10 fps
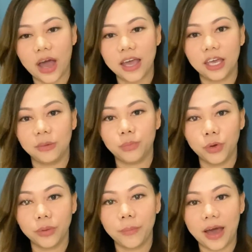I
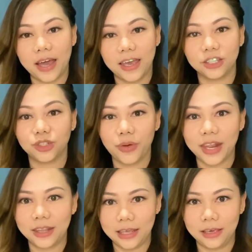booked my
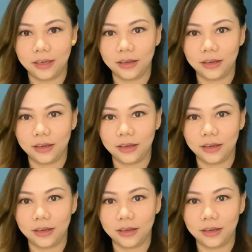training,